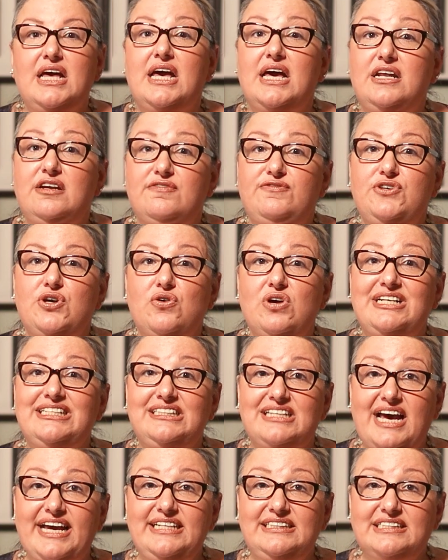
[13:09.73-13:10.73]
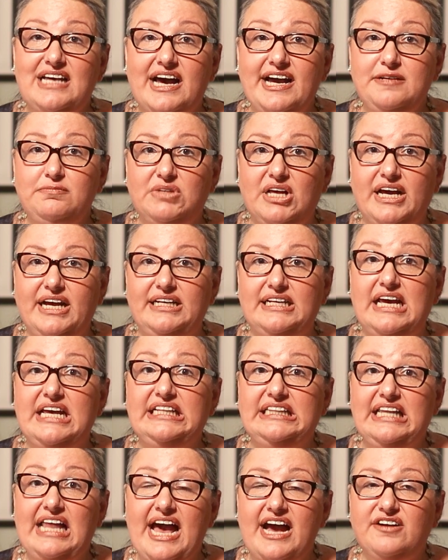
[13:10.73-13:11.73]
And if you're on a tight timeline
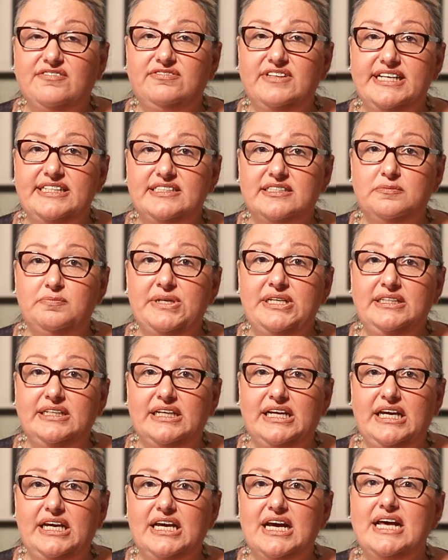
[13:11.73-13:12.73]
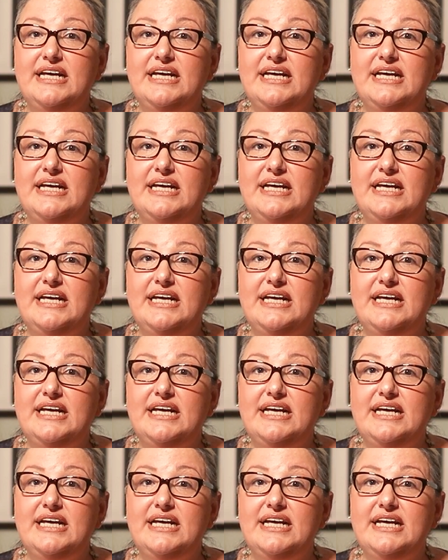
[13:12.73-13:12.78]
and lack flexibility,